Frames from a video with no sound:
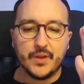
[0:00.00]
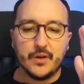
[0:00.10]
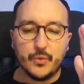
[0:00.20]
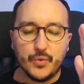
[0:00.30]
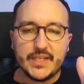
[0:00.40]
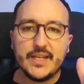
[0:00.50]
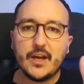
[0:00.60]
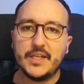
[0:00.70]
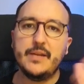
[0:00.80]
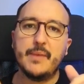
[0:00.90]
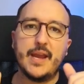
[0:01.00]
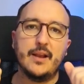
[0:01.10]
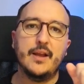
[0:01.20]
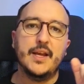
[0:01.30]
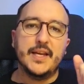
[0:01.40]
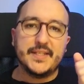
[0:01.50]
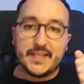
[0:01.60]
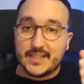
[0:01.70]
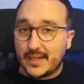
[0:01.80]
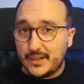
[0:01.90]
reading an email. It's
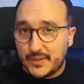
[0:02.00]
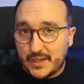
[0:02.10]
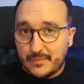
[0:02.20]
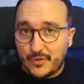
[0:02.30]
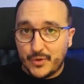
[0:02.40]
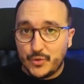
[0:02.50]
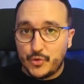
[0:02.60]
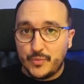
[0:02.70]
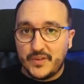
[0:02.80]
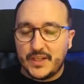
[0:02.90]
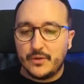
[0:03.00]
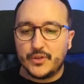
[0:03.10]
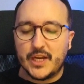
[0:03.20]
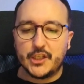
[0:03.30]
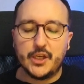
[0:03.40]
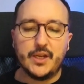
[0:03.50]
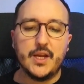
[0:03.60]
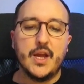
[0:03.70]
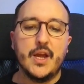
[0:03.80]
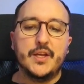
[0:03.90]
exactly the same for YouTube videos, actually.
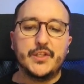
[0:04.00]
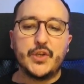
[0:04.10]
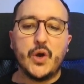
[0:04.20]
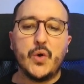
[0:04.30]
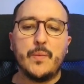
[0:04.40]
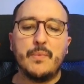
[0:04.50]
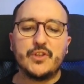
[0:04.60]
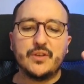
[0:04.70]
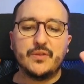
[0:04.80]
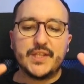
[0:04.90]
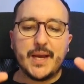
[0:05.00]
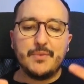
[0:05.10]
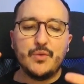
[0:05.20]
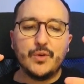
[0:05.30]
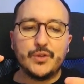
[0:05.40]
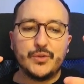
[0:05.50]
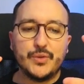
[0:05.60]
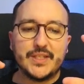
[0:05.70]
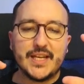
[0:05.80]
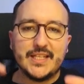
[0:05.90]
So most of the time you want to
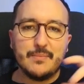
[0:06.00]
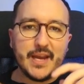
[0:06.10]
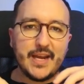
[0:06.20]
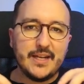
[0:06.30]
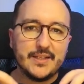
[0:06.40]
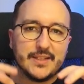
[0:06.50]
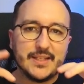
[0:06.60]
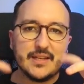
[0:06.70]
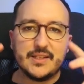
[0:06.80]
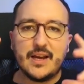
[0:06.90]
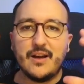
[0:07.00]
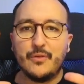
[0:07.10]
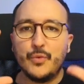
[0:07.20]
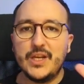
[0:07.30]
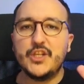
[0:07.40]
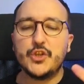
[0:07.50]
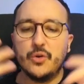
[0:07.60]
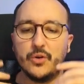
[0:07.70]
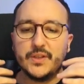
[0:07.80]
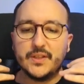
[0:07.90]
send emails that are really
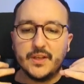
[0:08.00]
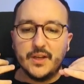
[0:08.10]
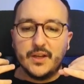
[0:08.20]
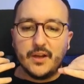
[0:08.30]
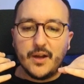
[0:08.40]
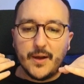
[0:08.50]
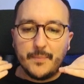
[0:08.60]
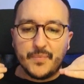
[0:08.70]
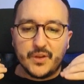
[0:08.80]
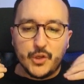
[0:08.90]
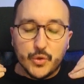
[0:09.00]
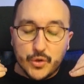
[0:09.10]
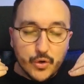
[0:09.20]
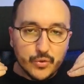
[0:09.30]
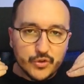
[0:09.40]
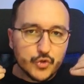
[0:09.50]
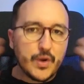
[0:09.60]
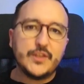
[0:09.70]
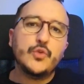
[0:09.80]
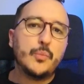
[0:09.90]
short. You go
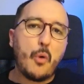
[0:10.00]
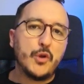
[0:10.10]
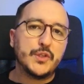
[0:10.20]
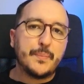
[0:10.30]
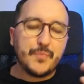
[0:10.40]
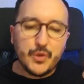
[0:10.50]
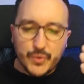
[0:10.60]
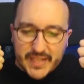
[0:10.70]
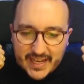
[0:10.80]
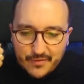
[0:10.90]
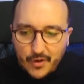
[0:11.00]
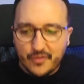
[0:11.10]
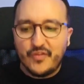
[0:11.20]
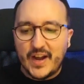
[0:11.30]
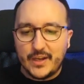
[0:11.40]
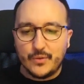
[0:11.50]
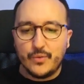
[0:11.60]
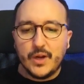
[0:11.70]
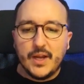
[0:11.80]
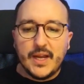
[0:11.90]
straight to the point. You deliver
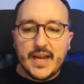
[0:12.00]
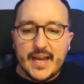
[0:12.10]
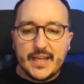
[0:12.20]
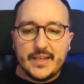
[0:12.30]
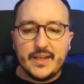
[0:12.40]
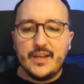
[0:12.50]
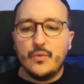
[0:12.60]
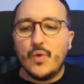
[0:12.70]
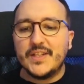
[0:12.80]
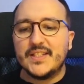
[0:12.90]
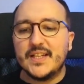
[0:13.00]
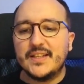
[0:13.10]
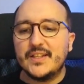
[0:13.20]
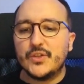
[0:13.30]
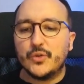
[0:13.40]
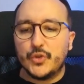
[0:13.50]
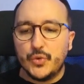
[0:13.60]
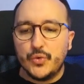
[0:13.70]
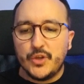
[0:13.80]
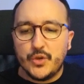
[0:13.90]
value. And in one sentence or
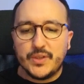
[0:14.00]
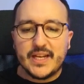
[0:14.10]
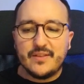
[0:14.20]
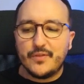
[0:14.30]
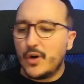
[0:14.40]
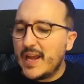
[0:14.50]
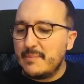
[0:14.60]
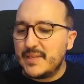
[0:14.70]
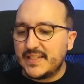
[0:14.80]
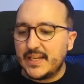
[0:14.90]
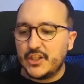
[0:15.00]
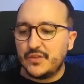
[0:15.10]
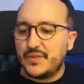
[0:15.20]
two, you deliver a message if